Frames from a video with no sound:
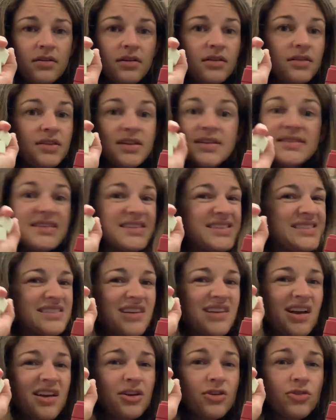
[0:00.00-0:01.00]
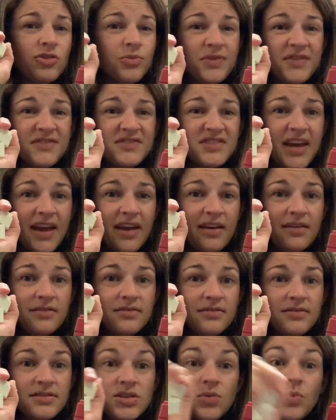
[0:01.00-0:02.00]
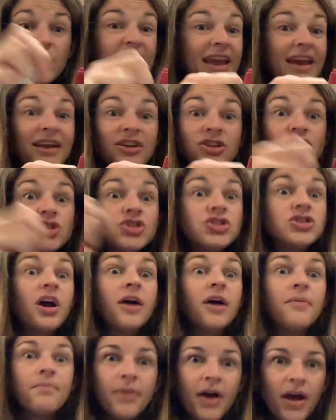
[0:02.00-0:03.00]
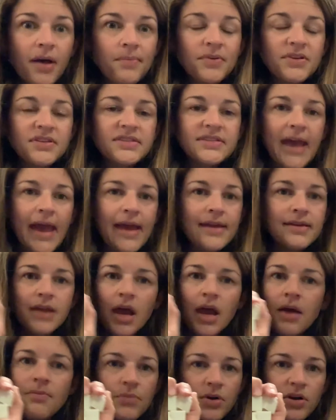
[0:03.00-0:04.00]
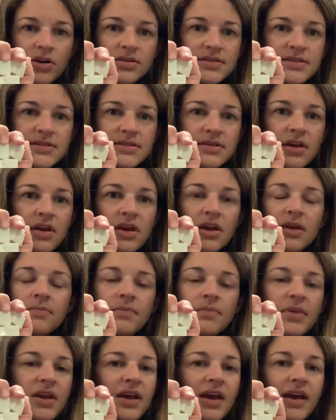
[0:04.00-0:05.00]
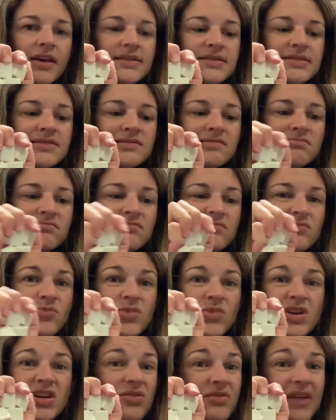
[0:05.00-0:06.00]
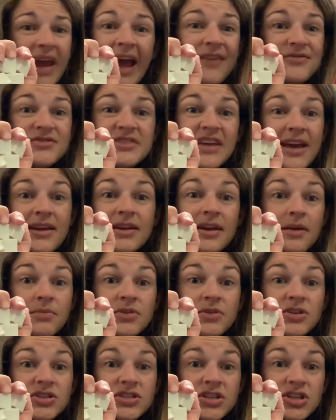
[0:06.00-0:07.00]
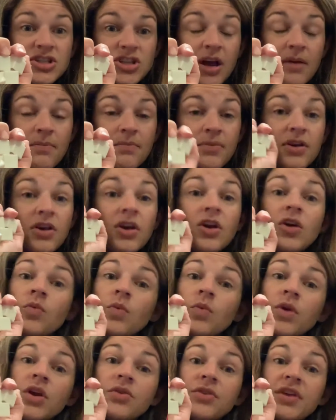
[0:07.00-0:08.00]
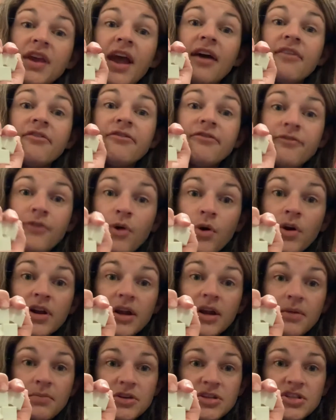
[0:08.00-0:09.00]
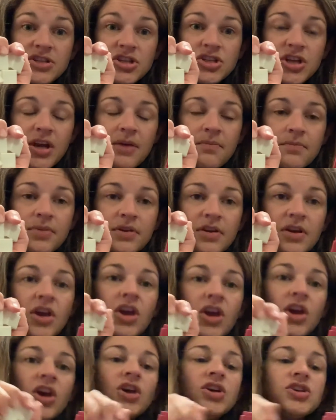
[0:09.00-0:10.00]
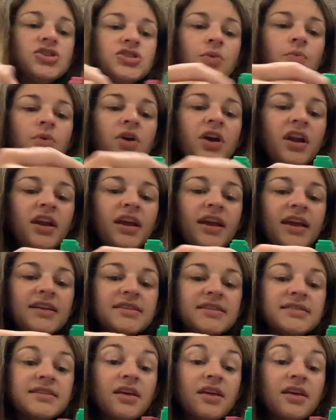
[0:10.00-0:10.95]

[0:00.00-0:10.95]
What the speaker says: This is not a group of 10, so we can't jump up 10 numbers because we don't have 10 numbers to jump. We only have 4 numbers to jump. So we're gonna get to